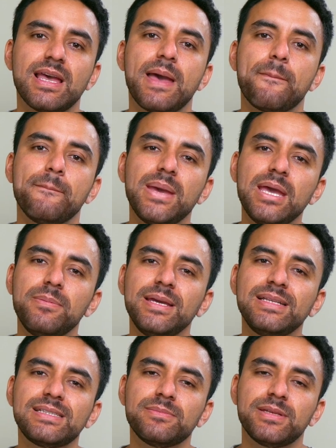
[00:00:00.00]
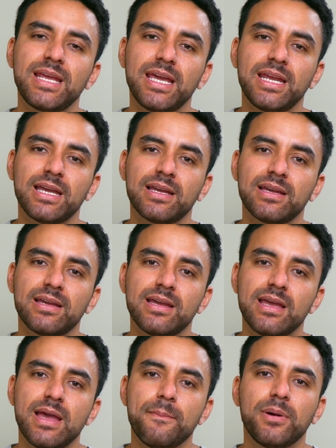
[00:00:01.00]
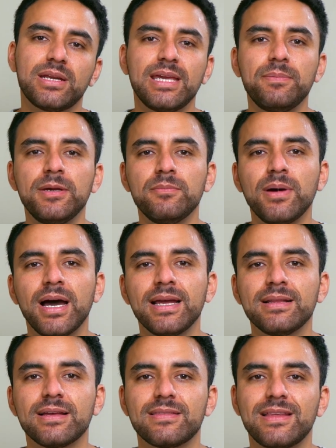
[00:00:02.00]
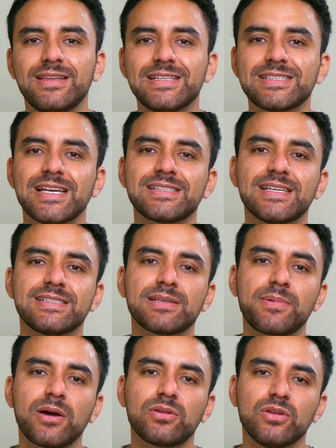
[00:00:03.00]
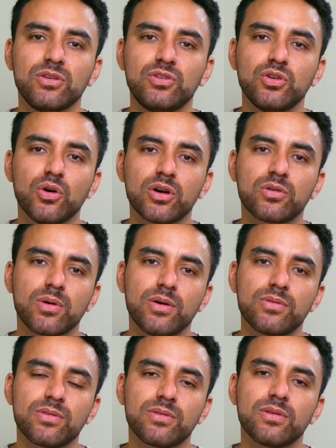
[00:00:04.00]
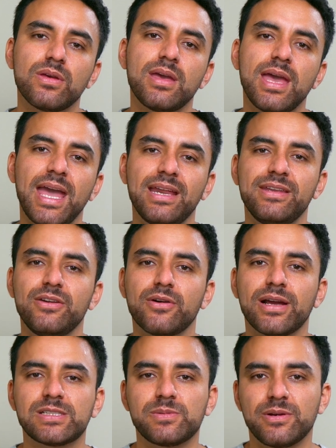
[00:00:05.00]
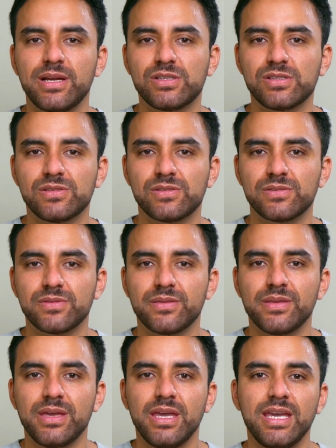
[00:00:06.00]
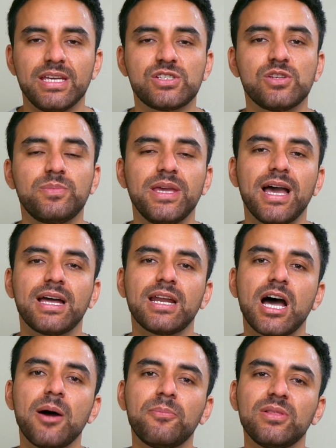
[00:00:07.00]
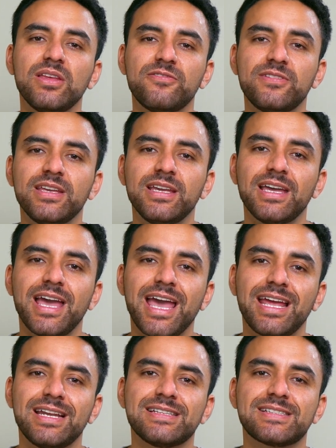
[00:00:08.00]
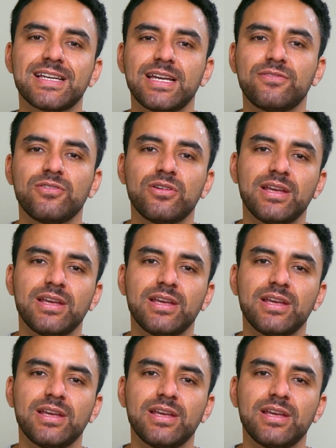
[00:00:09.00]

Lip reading: may be intimidating, but keep in mind that this essay is about your growth and your aspirations. It should be an uplifting and insightful